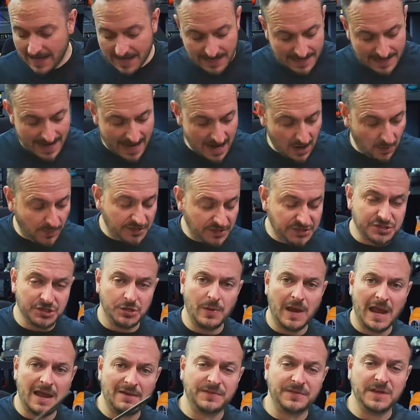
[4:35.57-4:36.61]
Now we
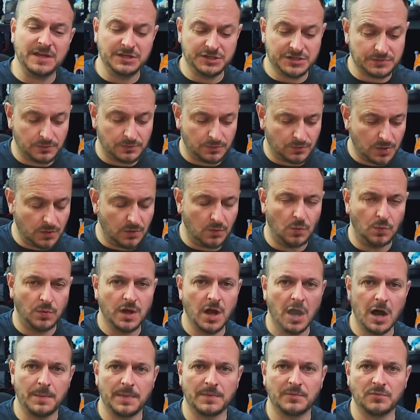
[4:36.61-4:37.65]
do have these
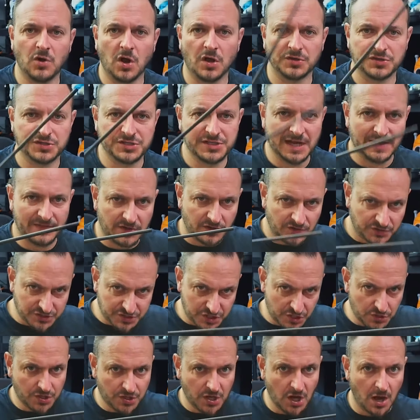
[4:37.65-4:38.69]
carbon rods. Now there are
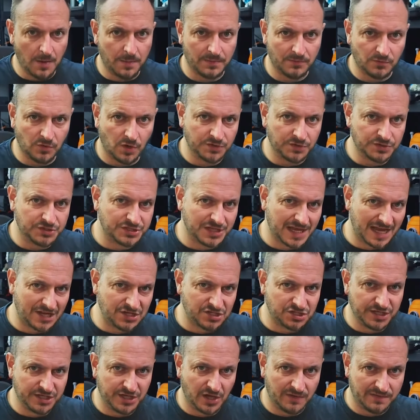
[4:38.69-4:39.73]
2 carbon rods that
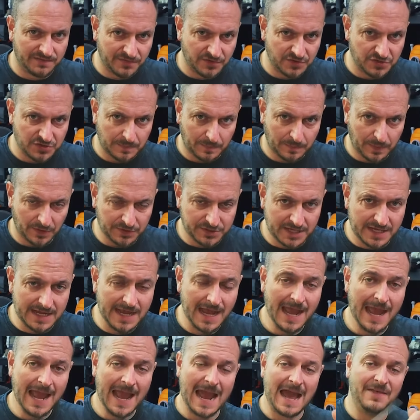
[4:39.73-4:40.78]
actually go through the body,
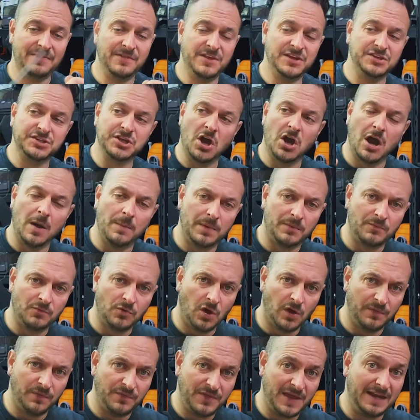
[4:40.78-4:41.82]
and this carbon
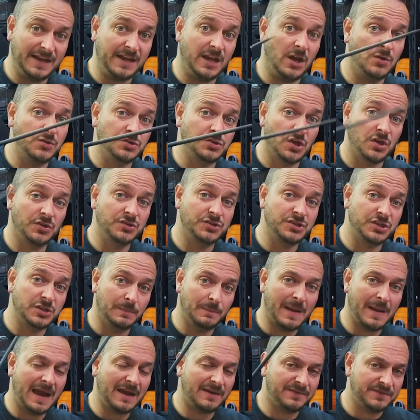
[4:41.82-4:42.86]
rod then goes onto the
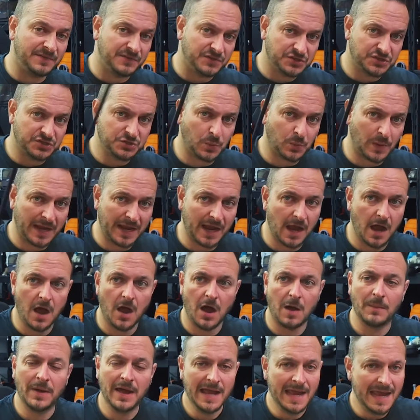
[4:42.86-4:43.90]
back for the swing
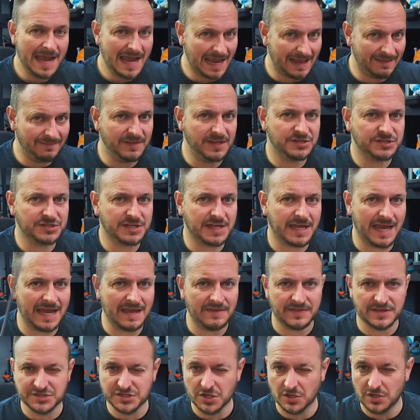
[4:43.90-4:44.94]
arm. In this kit
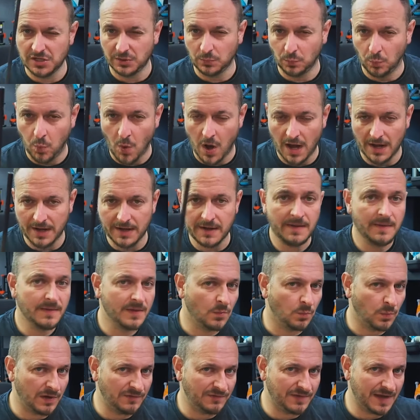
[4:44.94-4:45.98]
there's only 1.
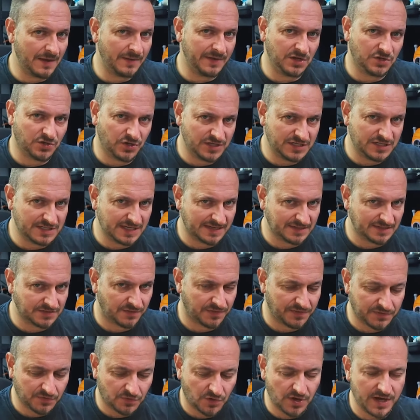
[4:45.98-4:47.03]
We've now increased that to
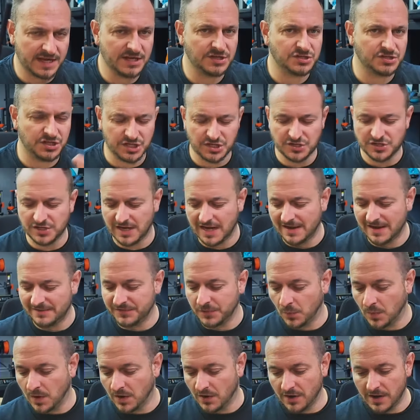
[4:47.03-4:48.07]
3, so you don't have
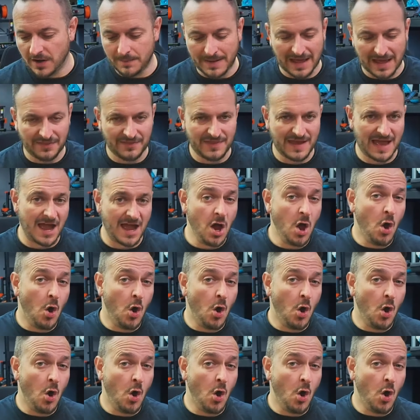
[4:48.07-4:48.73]
to worry about that.